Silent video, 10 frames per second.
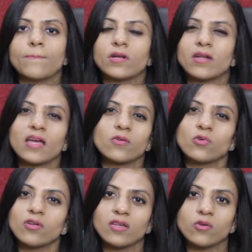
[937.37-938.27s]
but I
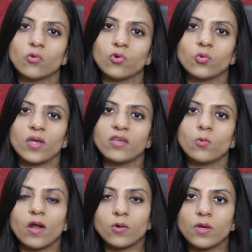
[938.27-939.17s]
don't really go to
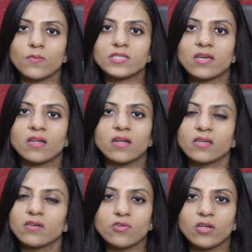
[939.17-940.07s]
any one website, and I
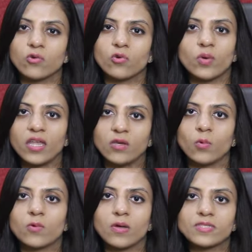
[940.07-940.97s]
didn't really go to any
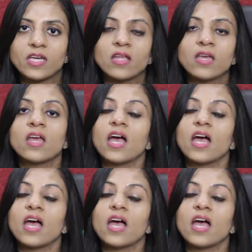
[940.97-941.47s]
one website.